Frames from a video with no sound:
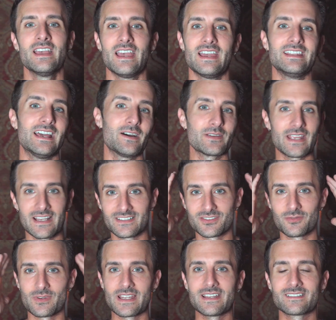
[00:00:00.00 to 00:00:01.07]
And now he has
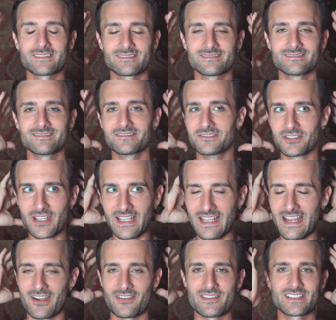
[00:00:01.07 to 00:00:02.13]
great looking
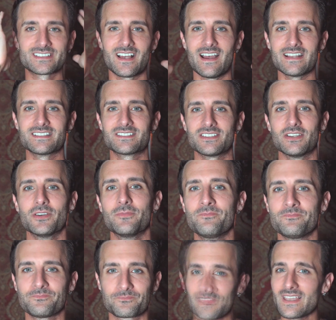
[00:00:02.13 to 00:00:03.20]
hair on the sides too.
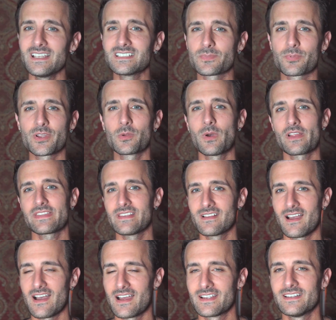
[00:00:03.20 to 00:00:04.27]
He's a pretty wealthy
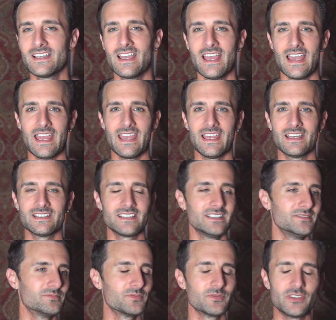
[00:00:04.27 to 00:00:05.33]
guy, and
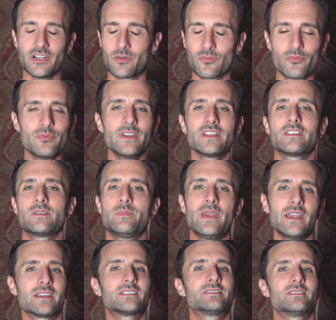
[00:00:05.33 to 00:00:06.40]
he, really
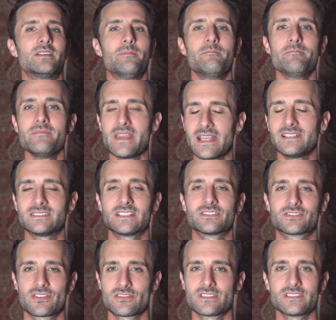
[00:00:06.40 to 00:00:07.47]
picked amazing
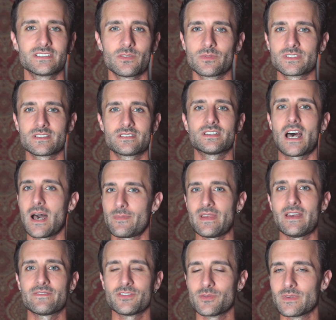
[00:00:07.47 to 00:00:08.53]
surgeons. He went to the top
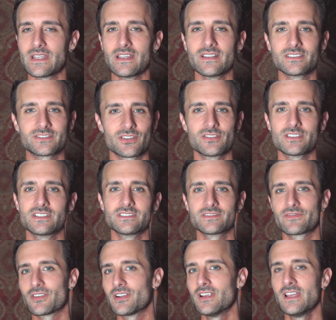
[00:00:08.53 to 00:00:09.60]
FUE surgeons
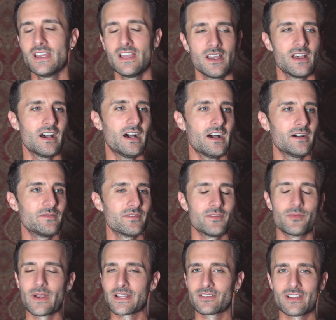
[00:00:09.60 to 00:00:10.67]
for the
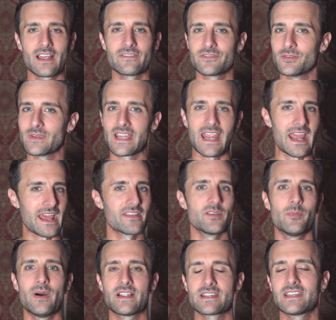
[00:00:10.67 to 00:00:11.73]
regular FUE and the
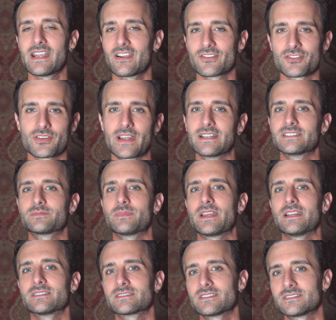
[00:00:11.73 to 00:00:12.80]
body hair
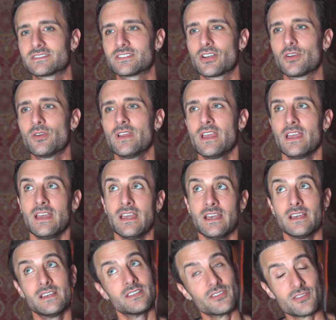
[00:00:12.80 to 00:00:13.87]
transplants. So,
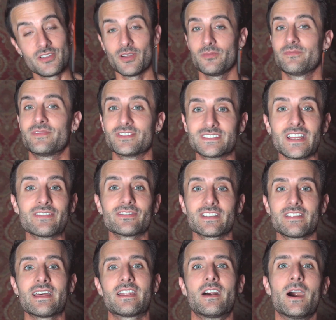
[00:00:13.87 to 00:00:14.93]
there's
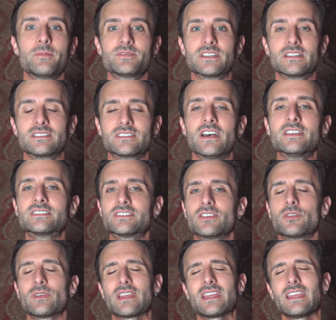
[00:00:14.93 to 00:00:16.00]
definitely that option.
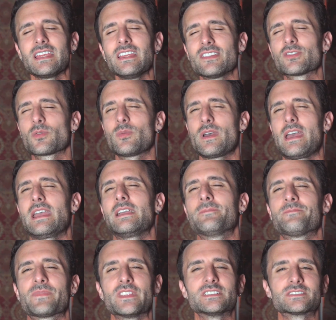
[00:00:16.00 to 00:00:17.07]
So either way,
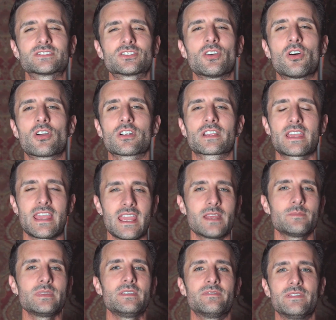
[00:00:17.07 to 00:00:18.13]
the scar
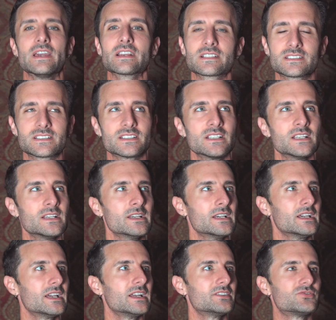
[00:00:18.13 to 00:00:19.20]
can be fixed.
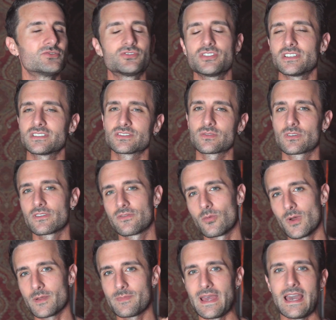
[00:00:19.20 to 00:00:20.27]
It's just sort of
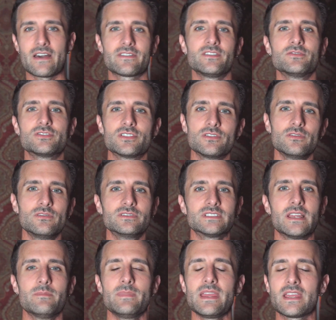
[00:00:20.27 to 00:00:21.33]
what path you choose
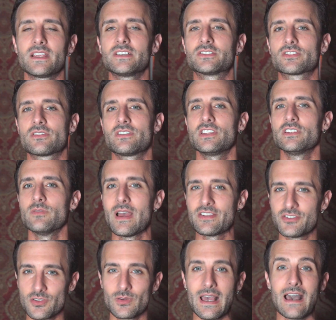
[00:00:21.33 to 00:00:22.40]
and making sure that you
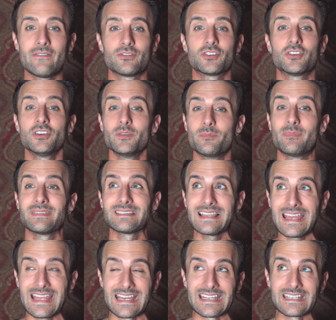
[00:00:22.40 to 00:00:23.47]
do have a good
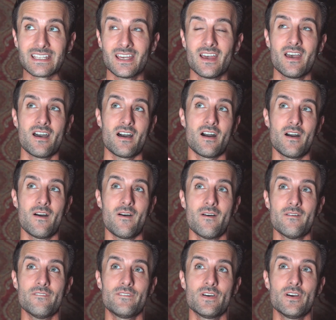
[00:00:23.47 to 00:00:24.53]
plan
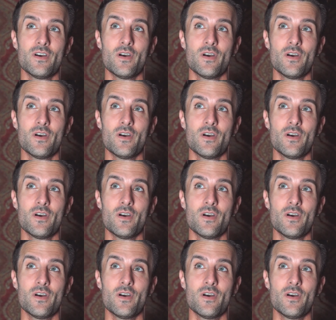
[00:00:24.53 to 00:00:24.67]
of,